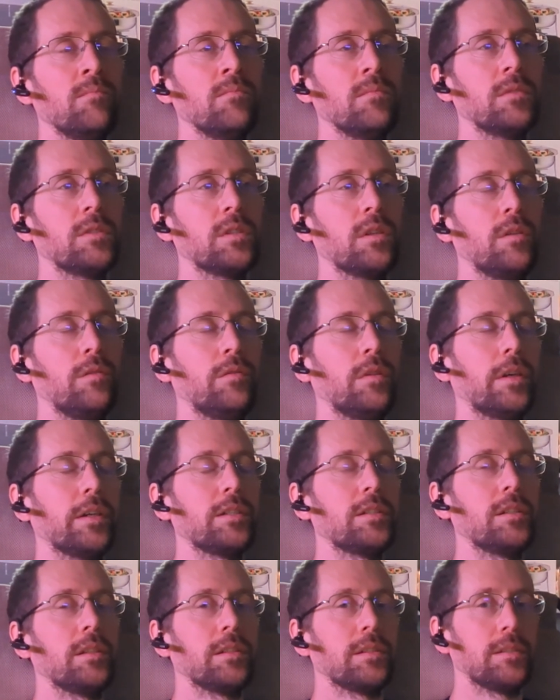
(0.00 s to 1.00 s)
so
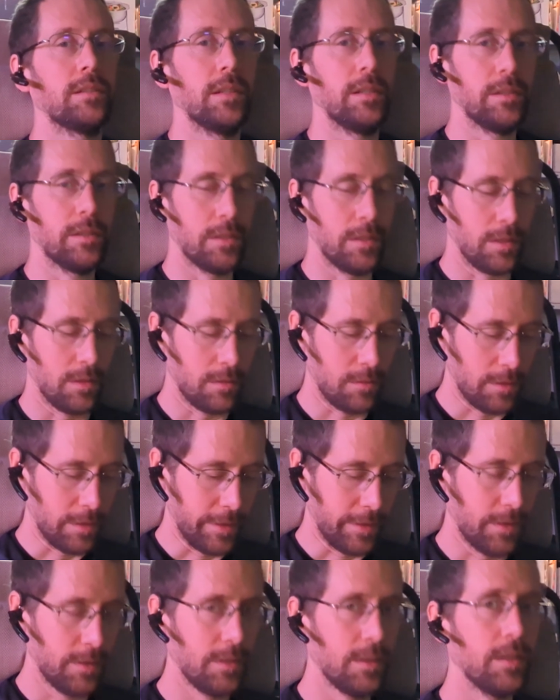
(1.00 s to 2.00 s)
flexion extension
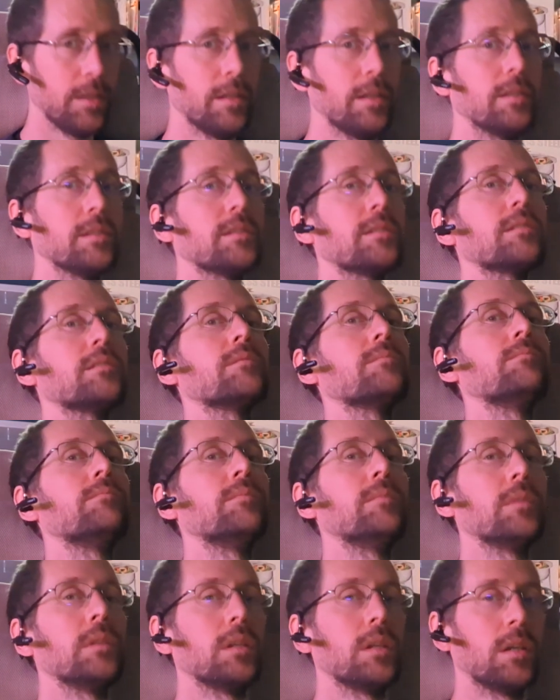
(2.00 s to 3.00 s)
like this,
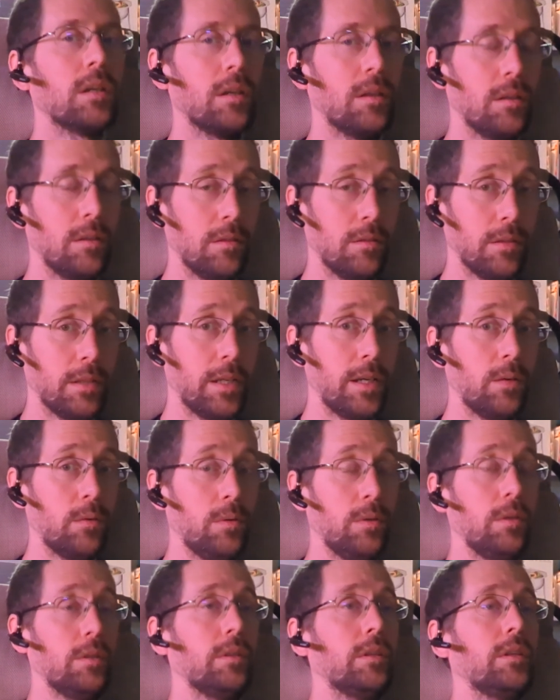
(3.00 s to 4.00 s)
that
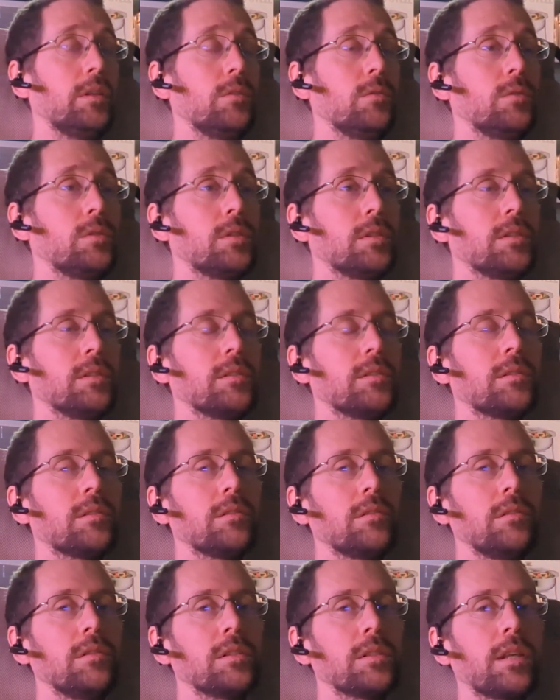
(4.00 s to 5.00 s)
really uses
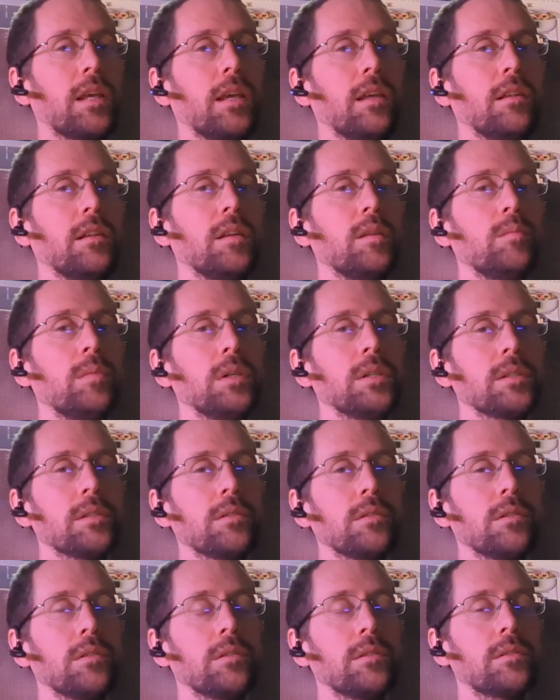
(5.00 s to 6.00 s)
your scalene
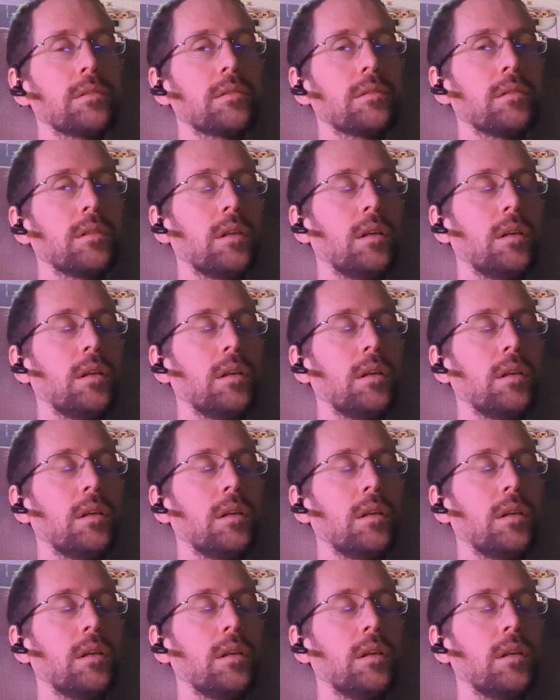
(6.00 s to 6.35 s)
muscles.